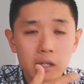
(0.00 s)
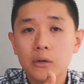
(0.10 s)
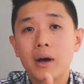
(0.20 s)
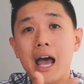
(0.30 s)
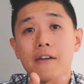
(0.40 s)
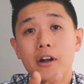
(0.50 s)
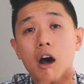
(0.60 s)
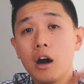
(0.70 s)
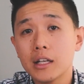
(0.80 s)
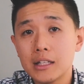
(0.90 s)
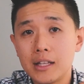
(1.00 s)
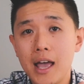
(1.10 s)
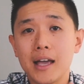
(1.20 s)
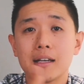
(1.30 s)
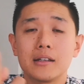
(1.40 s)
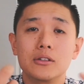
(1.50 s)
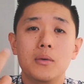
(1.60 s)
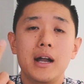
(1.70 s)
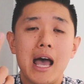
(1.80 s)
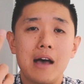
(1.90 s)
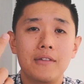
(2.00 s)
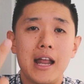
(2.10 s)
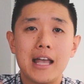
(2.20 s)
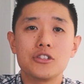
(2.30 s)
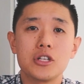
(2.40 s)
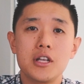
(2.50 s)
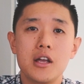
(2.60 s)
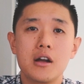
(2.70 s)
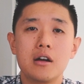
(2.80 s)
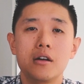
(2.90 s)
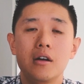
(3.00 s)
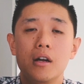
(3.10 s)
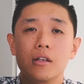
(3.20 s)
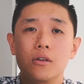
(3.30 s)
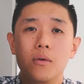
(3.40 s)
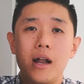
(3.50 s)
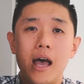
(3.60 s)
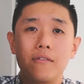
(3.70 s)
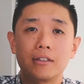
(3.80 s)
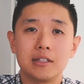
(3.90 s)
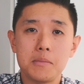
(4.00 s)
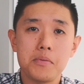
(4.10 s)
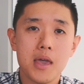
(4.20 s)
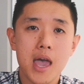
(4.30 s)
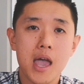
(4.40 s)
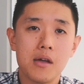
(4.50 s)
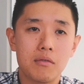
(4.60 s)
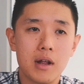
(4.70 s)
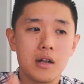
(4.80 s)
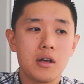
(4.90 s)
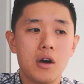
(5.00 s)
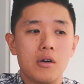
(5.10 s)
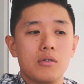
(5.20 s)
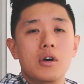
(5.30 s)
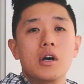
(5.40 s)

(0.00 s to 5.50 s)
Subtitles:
You wanna have an architect, you wanna have an engineer, you wanna have a CPA ready to go.